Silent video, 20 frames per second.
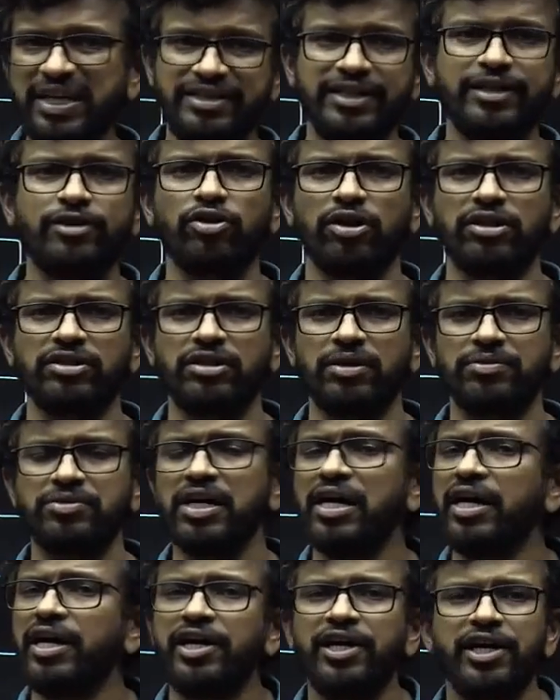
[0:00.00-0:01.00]
basic
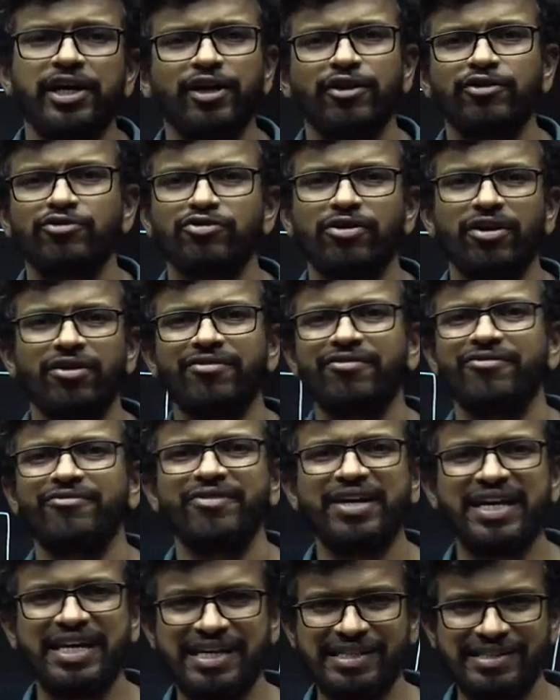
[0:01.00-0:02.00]
concepts, you can solve
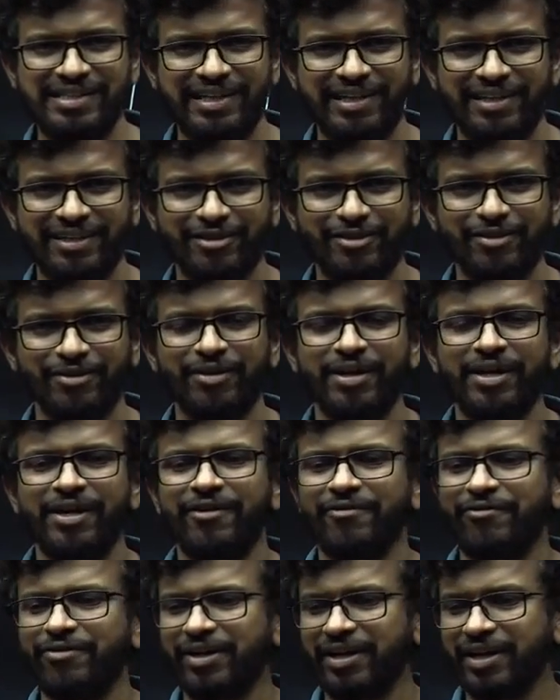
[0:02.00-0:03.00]
very easily. So
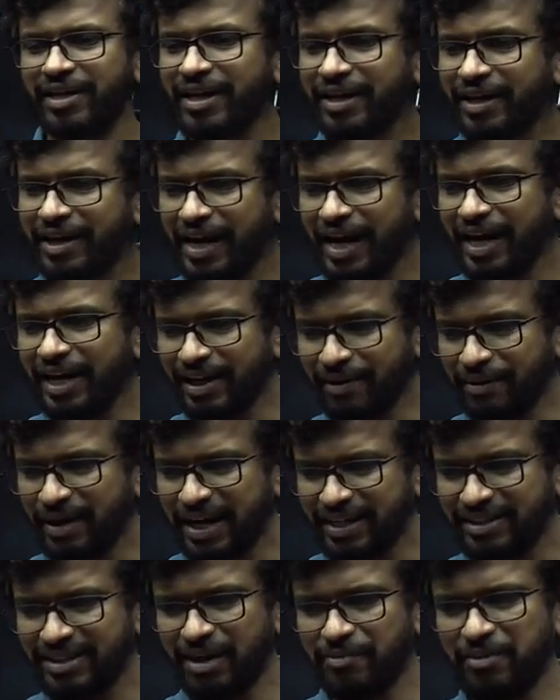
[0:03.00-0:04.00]
for GATE
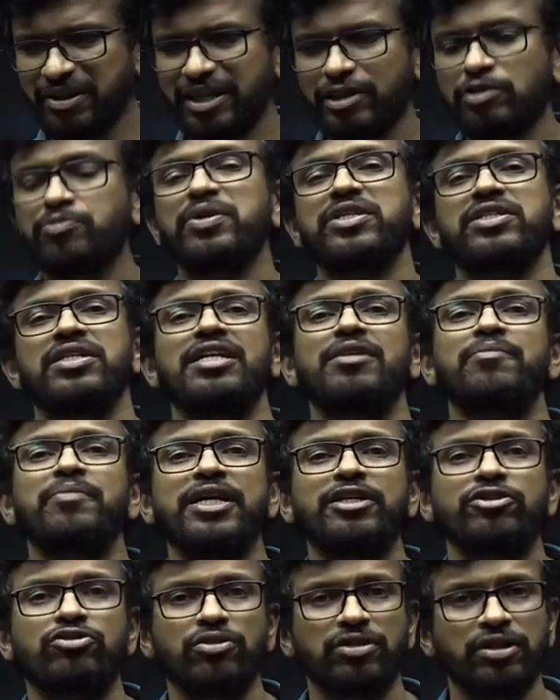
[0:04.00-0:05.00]
exam is especially
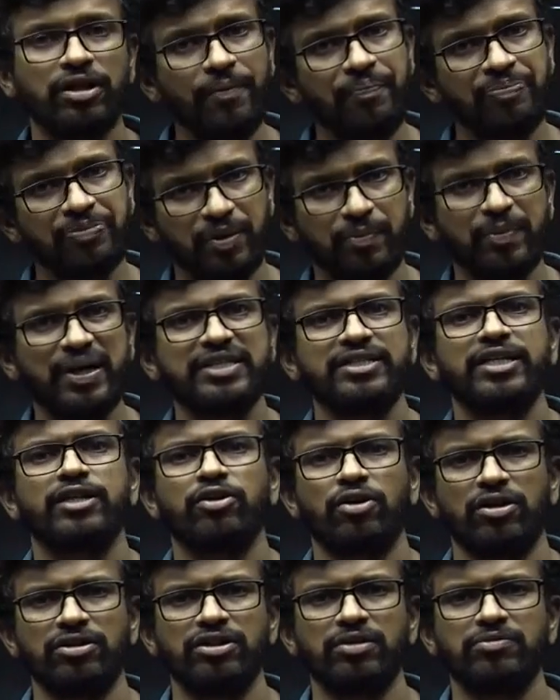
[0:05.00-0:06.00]
based on the
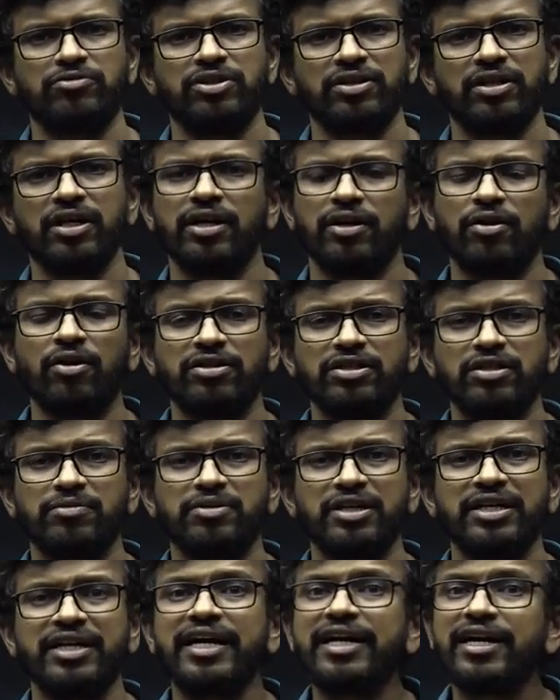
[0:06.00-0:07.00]
basic conceptual,
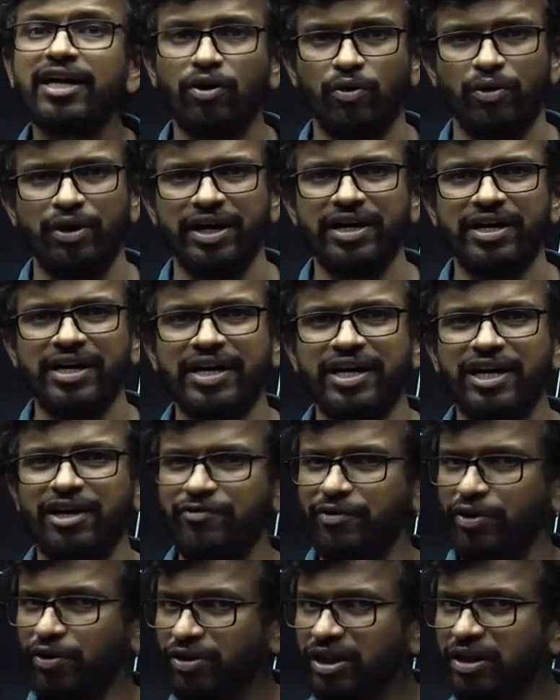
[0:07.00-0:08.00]
conceptual data only.
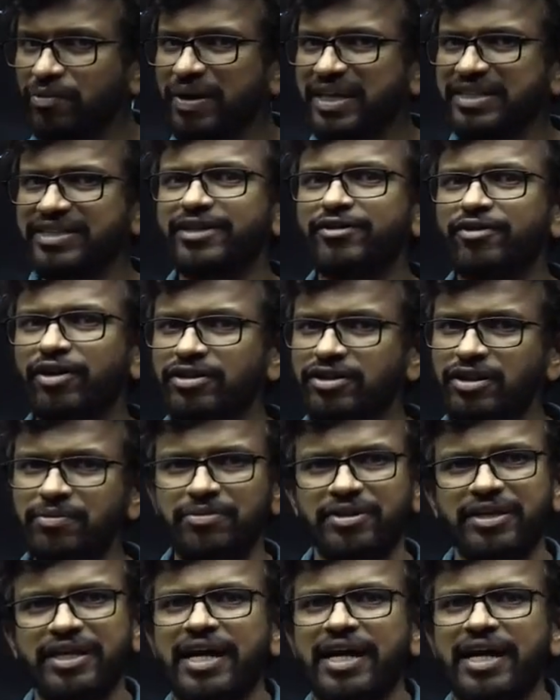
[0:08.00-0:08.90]
If you know that basic concept,